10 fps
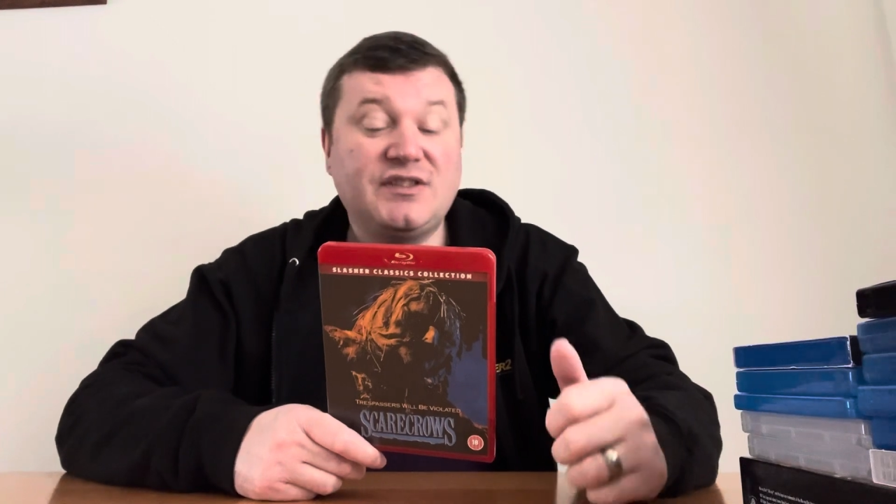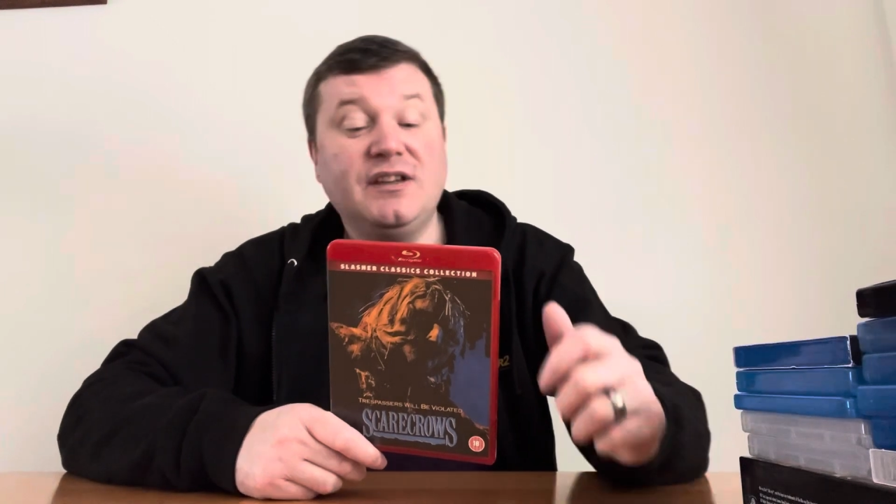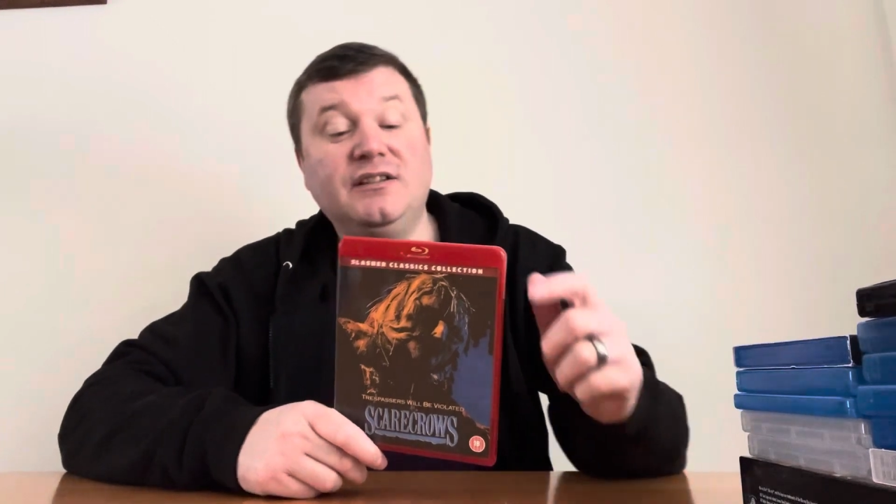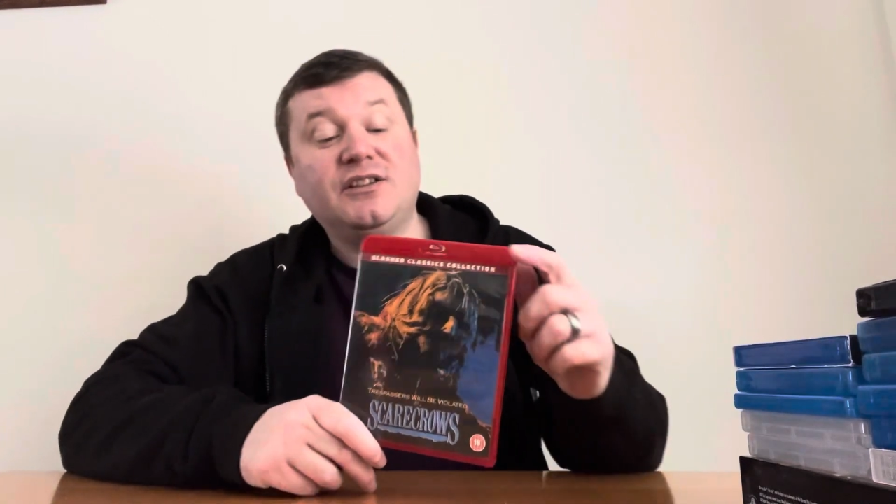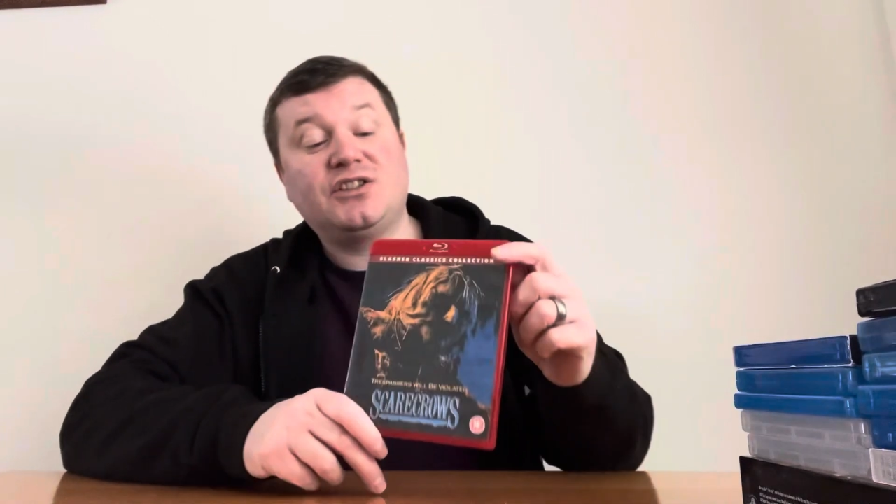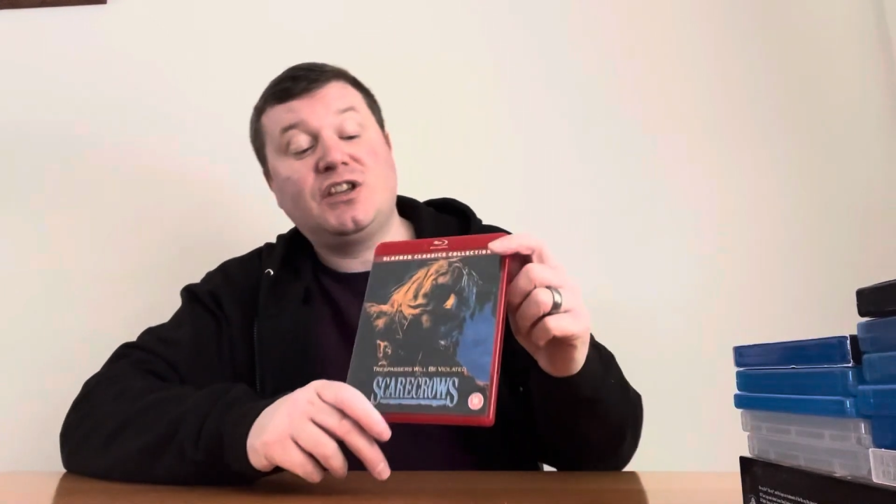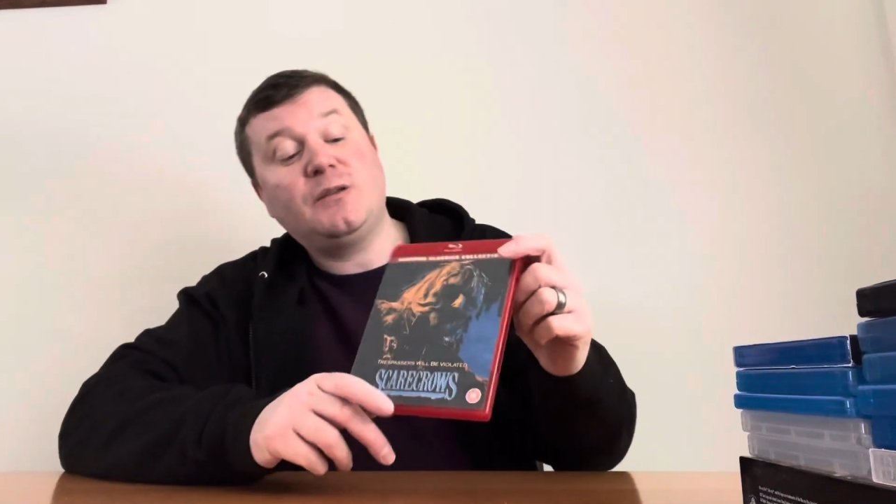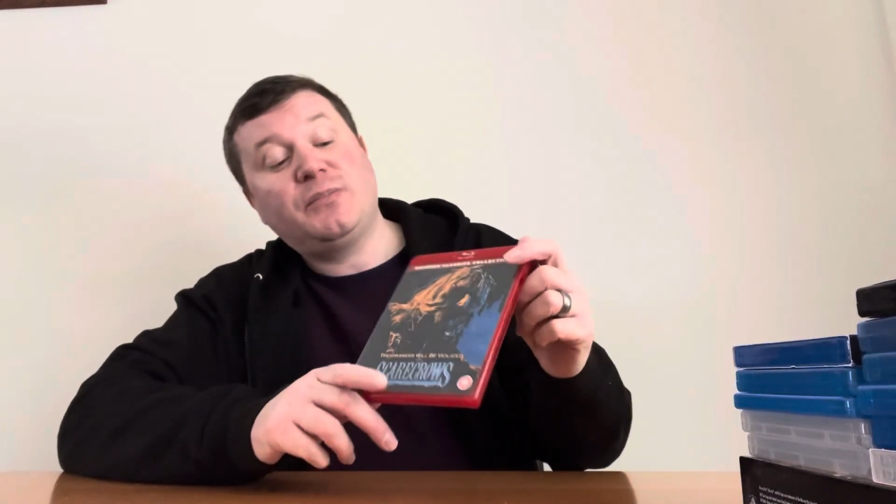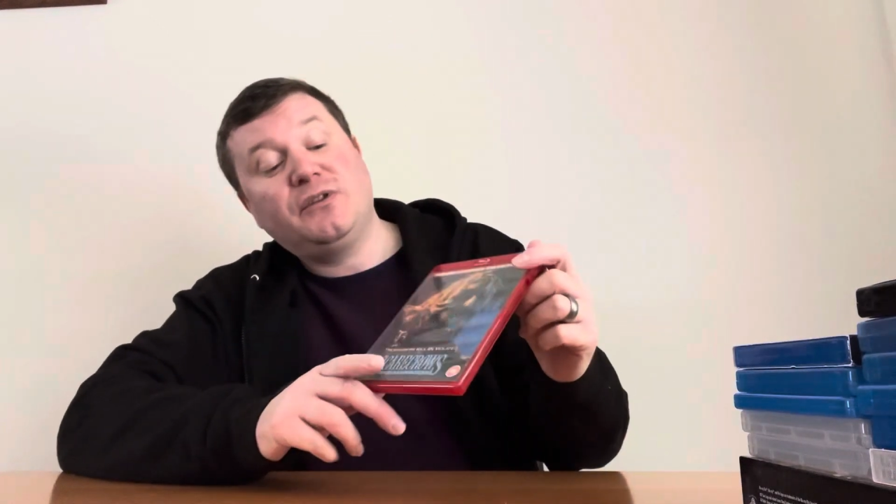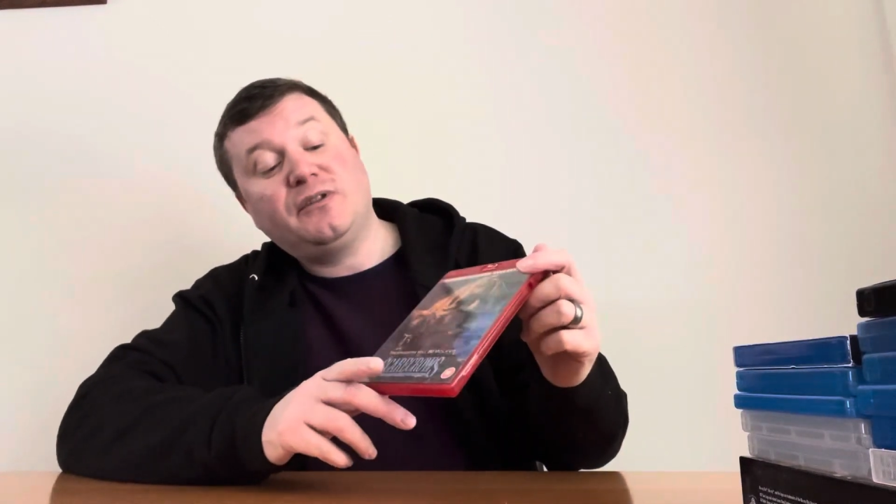seen this
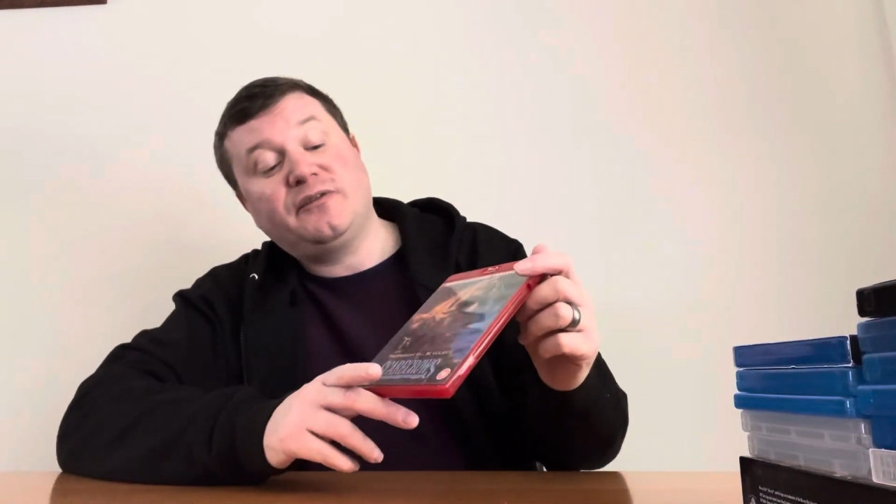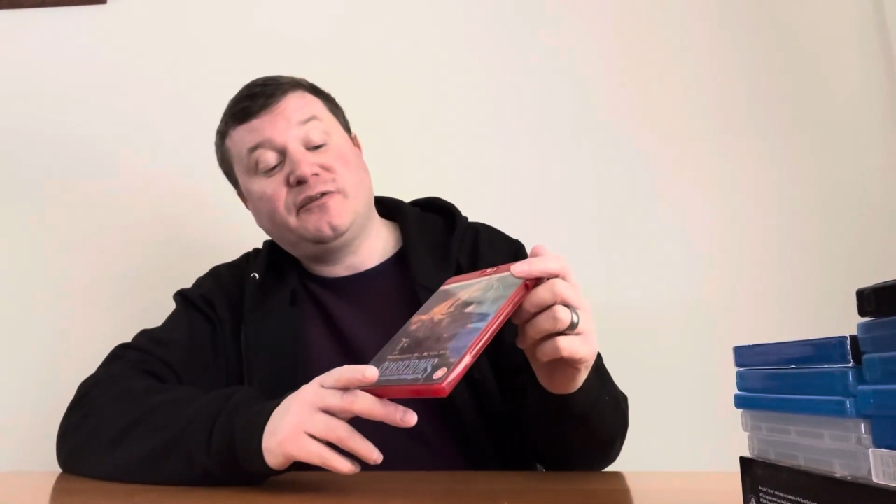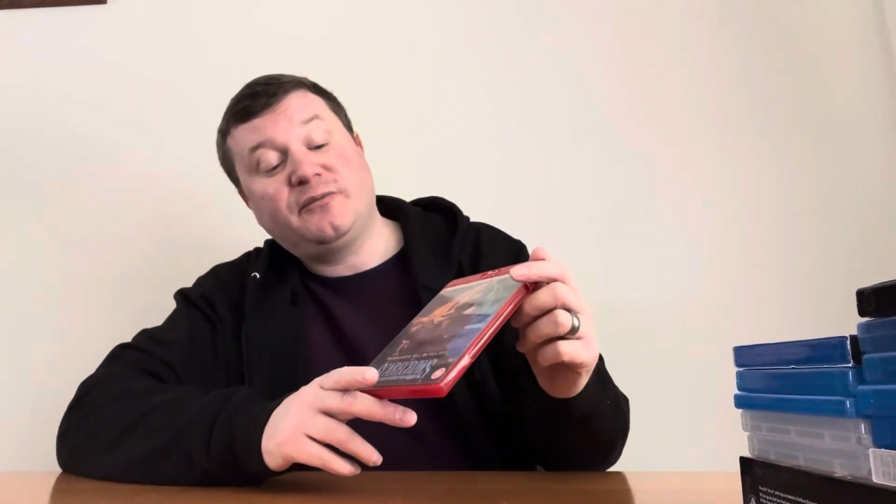cheap enough